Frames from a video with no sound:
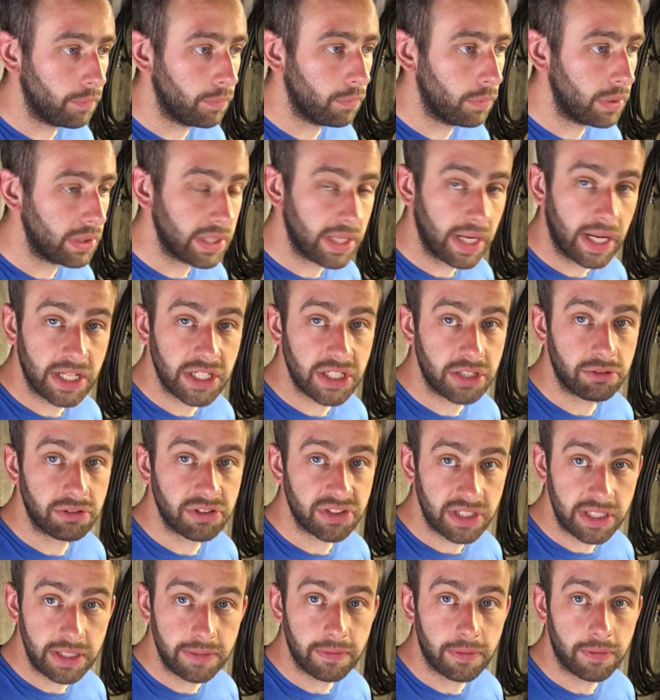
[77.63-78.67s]
We did actually
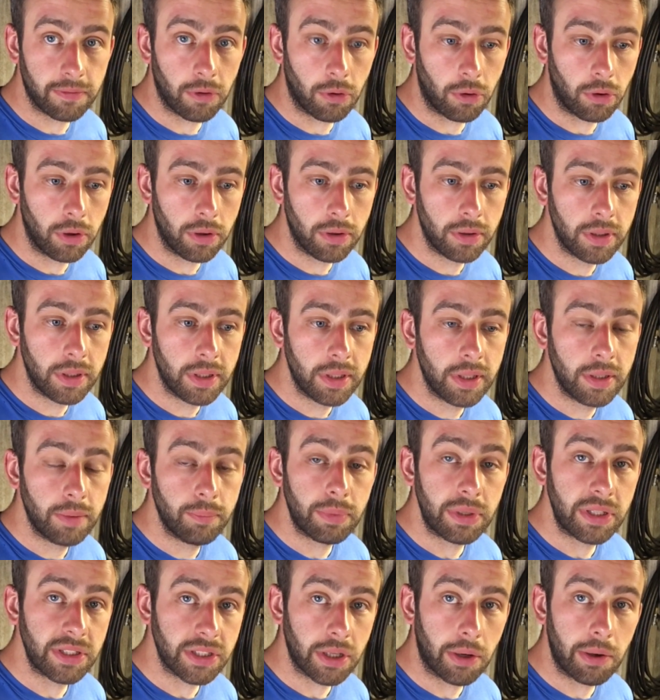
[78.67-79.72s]
receive a floor,
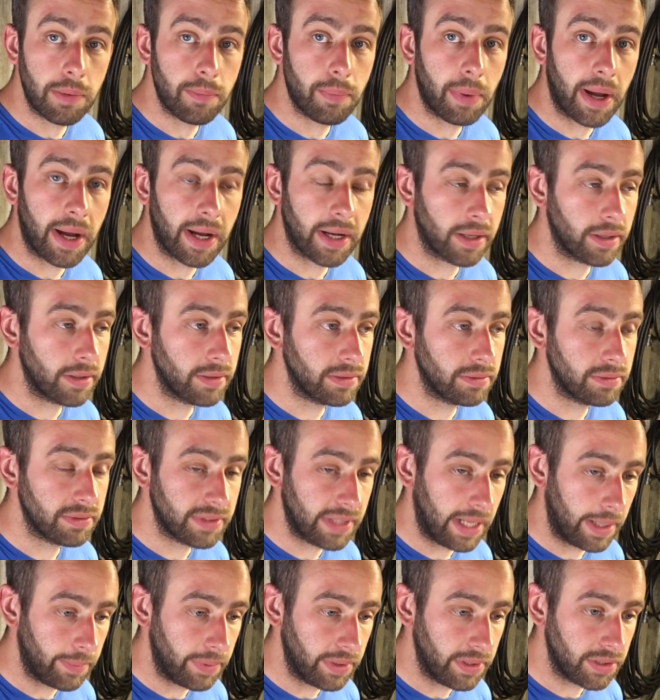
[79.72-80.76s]
but it's going back because it was
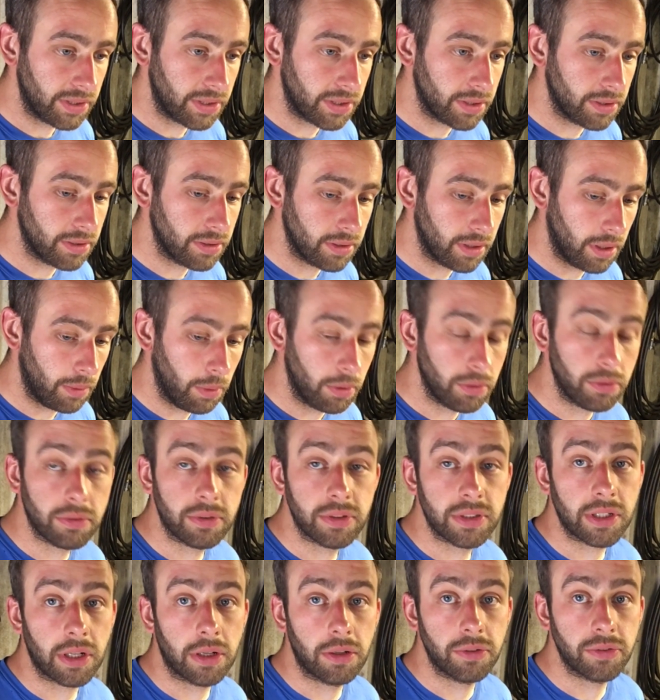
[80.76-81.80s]
damaged. I won't
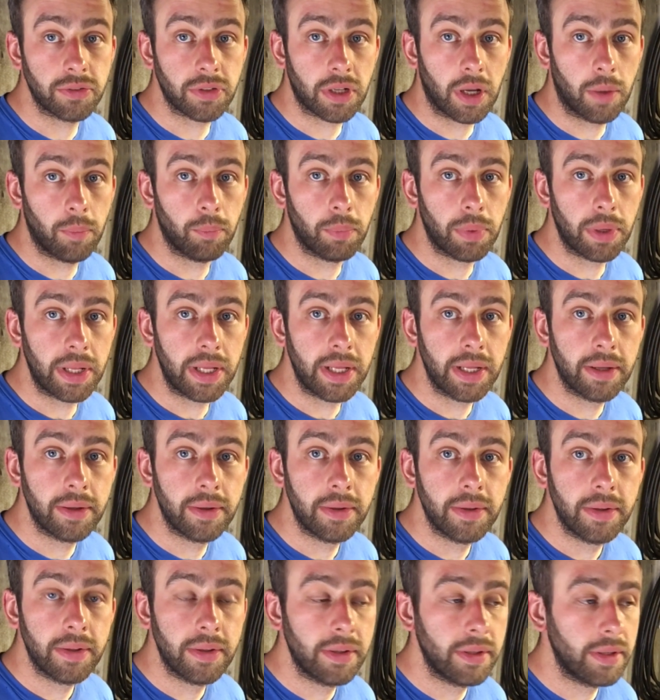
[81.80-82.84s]
disclose the company.
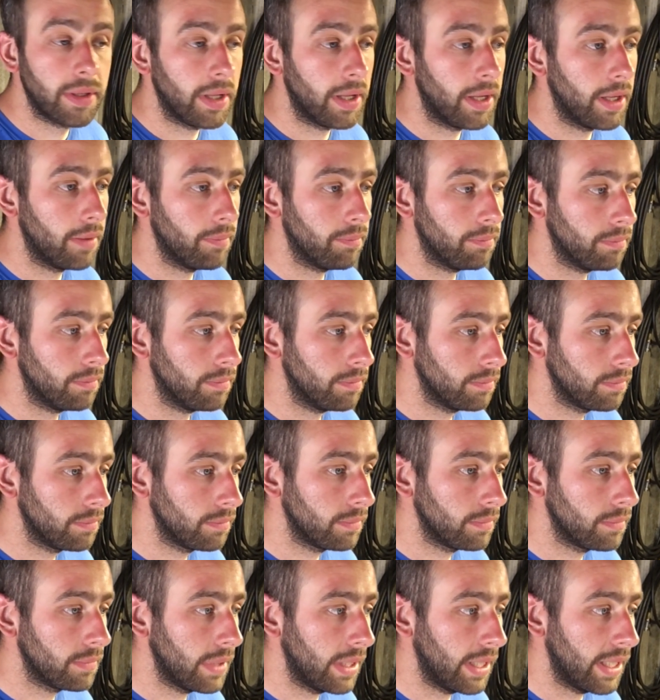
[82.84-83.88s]

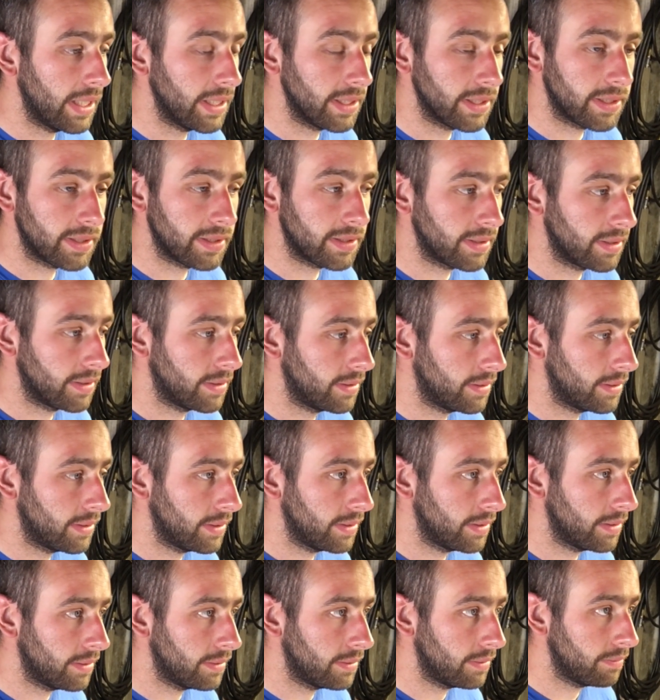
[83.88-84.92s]
It's
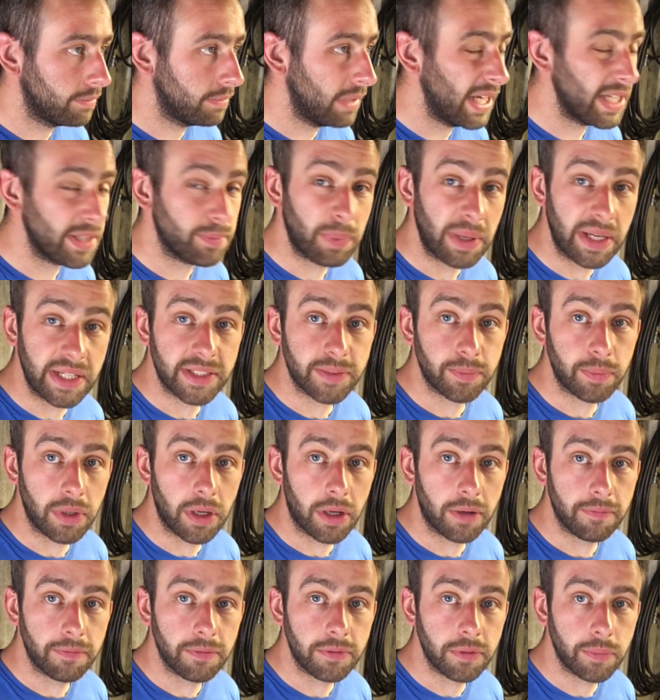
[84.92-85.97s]
pissed me
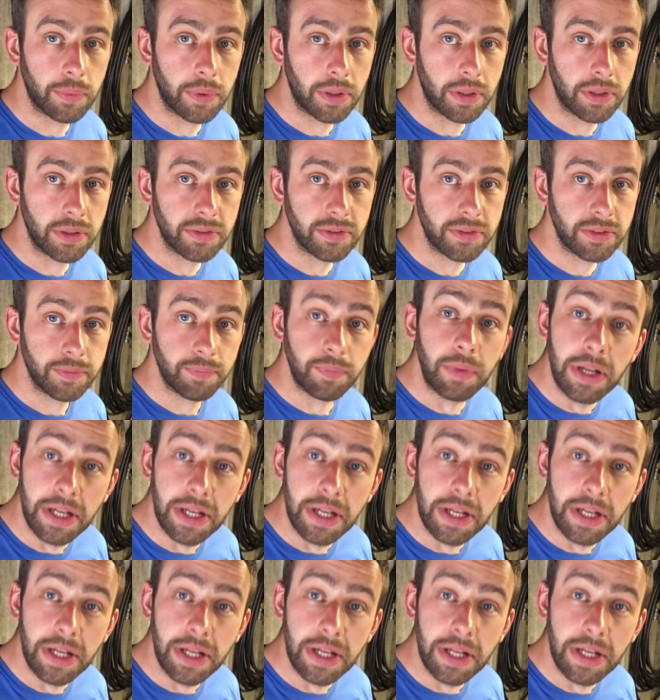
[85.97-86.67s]
off, to be honest.